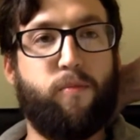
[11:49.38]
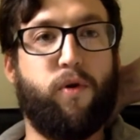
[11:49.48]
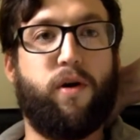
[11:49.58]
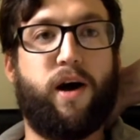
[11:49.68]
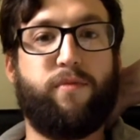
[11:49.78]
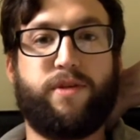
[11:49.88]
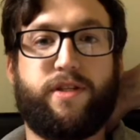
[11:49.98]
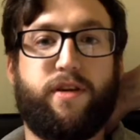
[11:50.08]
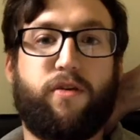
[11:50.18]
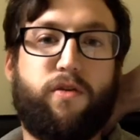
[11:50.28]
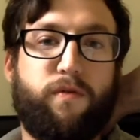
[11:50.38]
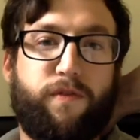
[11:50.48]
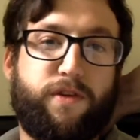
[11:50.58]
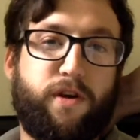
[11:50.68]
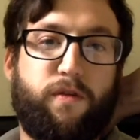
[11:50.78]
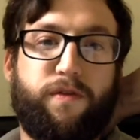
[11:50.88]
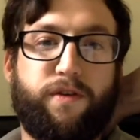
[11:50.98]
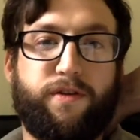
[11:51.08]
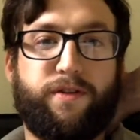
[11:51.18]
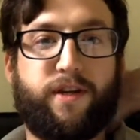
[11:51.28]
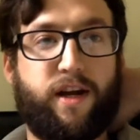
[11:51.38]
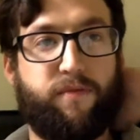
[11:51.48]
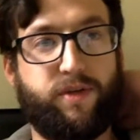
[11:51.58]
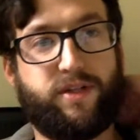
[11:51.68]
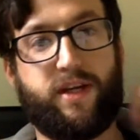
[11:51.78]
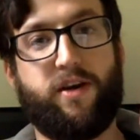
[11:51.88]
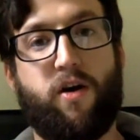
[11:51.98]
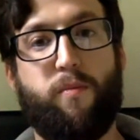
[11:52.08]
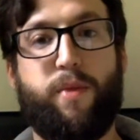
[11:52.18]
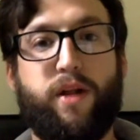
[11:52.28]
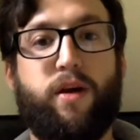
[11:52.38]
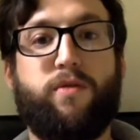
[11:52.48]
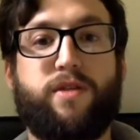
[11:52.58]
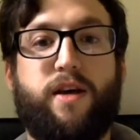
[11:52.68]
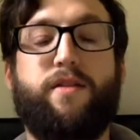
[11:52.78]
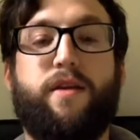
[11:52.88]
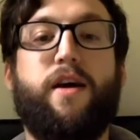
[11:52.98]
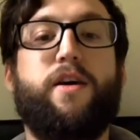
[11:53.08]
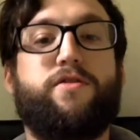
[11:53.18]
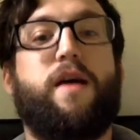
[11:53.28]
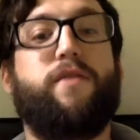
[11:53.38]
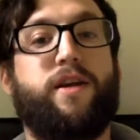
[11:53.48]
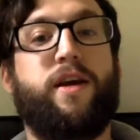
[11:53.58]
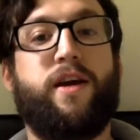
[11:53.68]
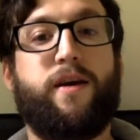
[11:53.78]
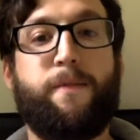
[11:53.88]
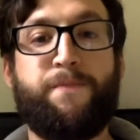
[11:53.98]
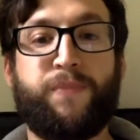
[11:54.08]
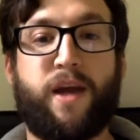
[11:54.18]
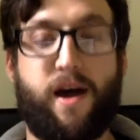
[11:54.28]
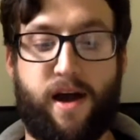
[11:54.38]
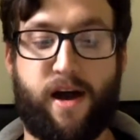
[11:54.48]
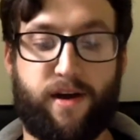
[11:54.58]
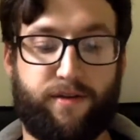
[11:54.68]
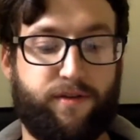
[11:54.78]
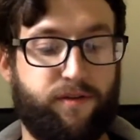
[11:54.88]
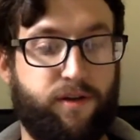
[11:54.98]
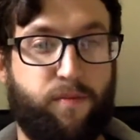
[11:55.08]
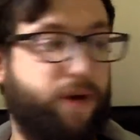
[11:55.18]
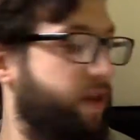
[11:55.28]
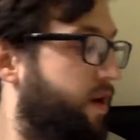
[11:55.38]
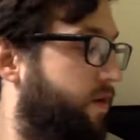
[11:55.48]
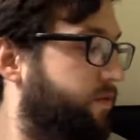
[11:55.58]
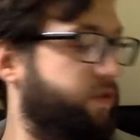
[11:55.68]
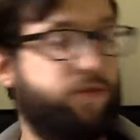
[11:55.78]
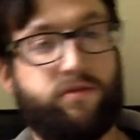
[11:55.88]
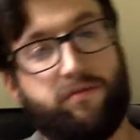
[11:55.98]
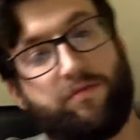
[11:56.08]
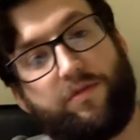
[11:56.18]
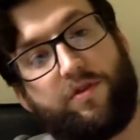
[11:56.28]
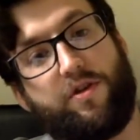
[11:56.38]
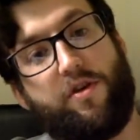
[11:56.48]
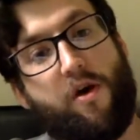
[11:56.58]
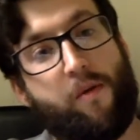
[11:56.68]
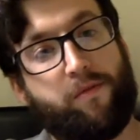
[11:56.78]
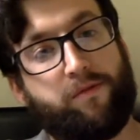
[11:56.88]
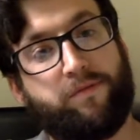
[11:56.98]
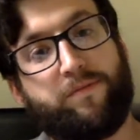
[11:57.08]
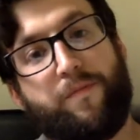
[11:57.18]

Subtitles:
but I've been sitting on comfy sofas and I've been sitting on pillows. Like traveling here, I had a pillow, just a normal